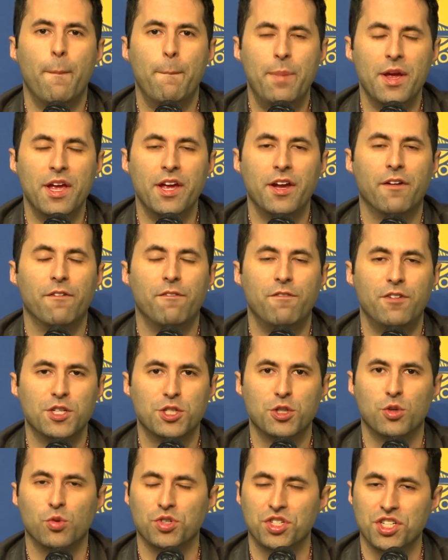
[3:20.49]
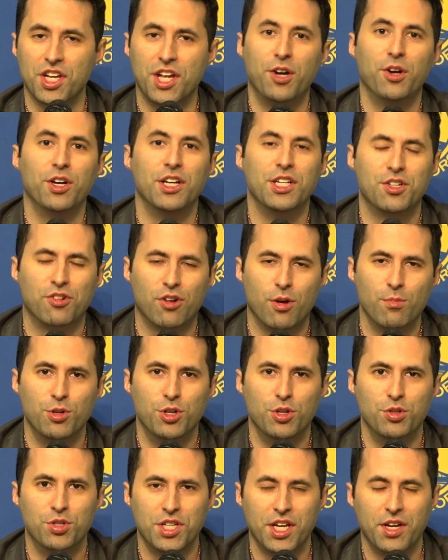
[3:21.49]
big physical center. He's from
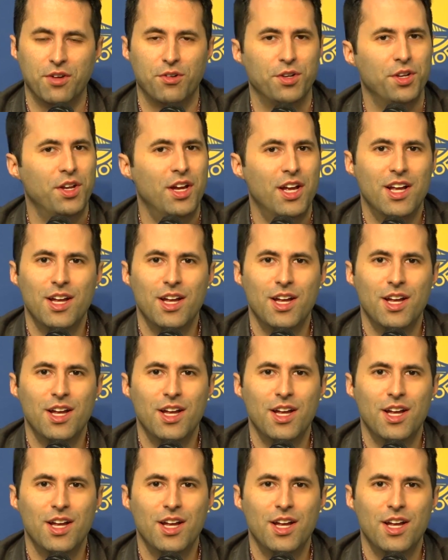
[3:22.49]
New Zealand.